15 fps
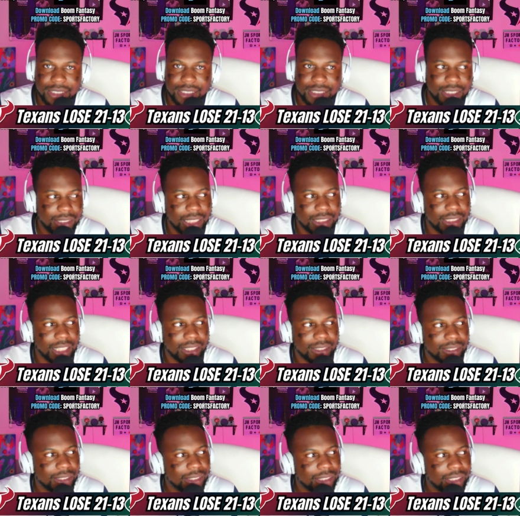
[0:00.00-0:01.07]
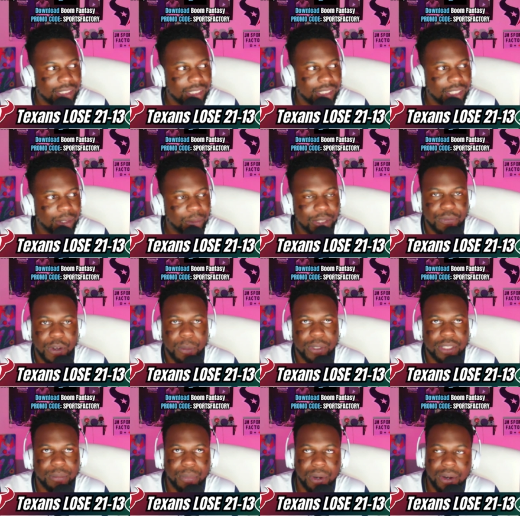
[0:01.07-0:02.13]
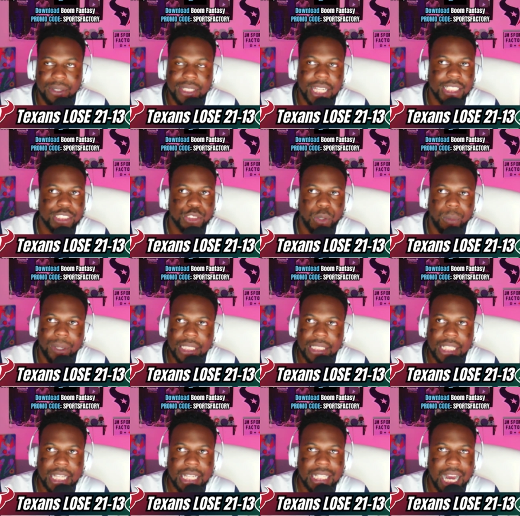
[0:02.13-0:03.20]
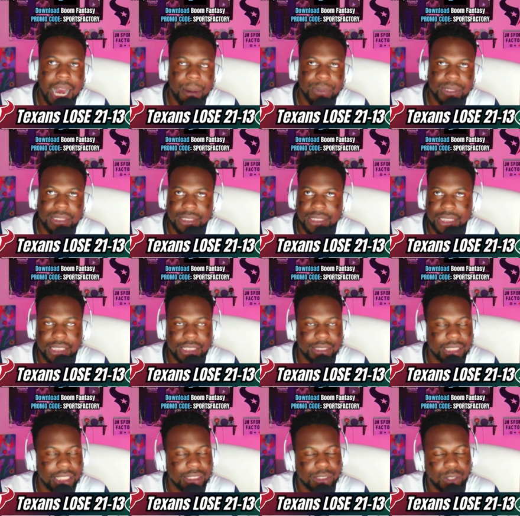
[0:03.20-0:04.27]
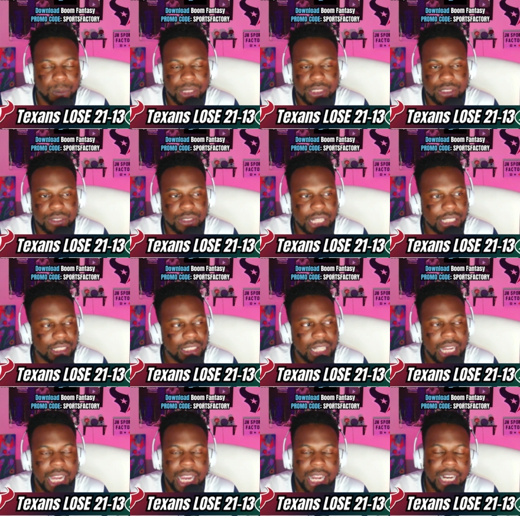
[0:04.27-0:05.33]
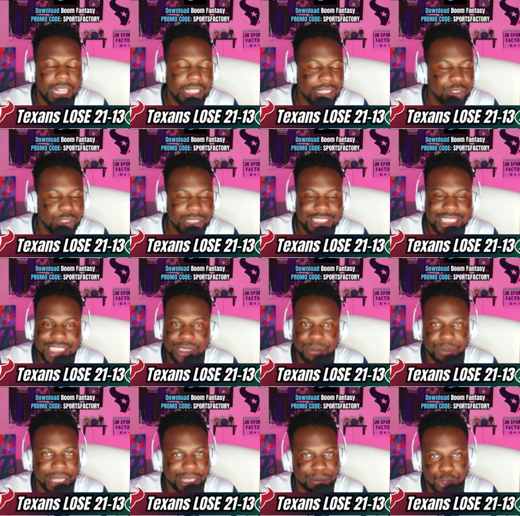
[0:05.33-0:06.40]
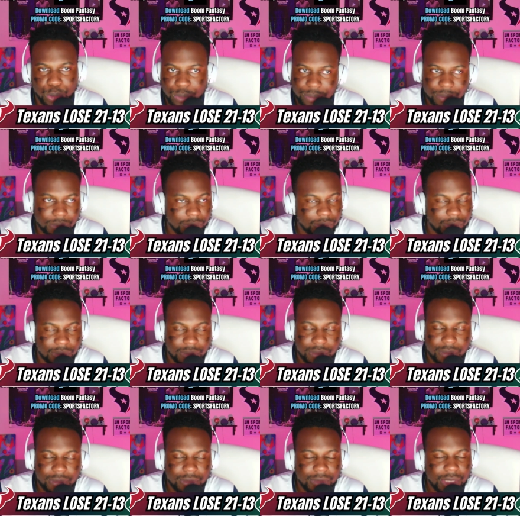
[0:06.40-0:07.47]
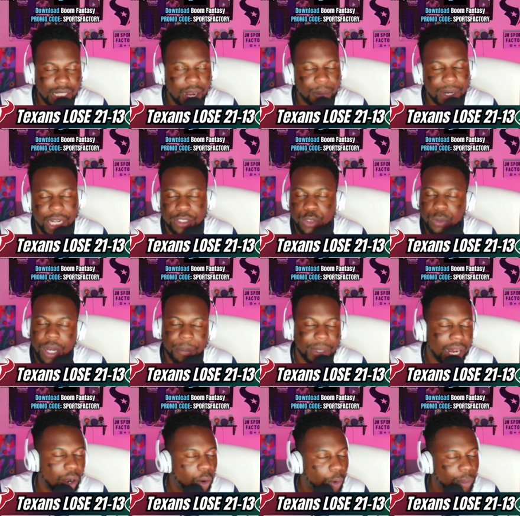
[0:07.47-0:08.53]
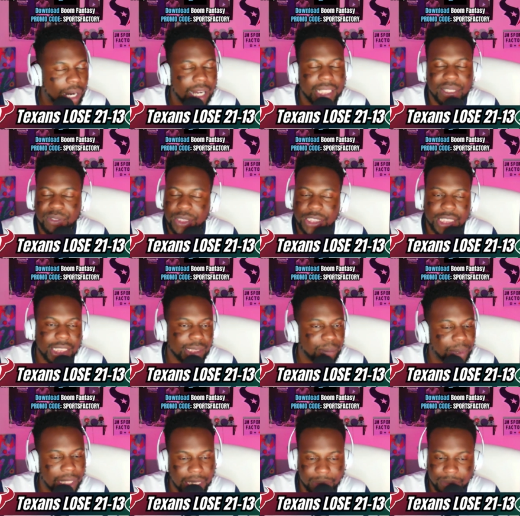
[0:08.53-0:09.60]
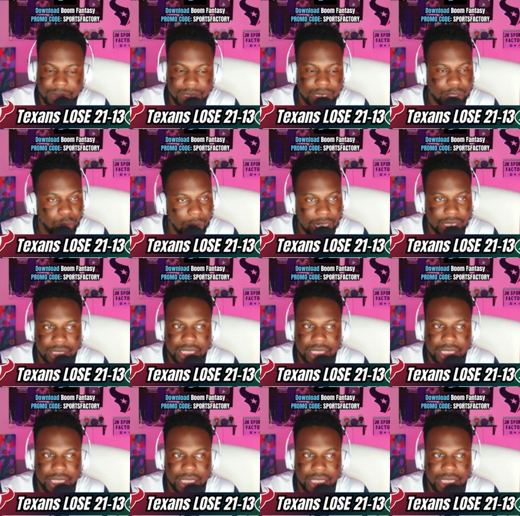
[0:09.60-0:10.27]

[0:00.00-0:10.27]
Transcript: No touchdown. We fumbled the ball. Like, it's so many incompetencies and so much, like, and I'll give C J some blame, too. I'm not too, I'm not Homer. I'll give C J some blame. Right,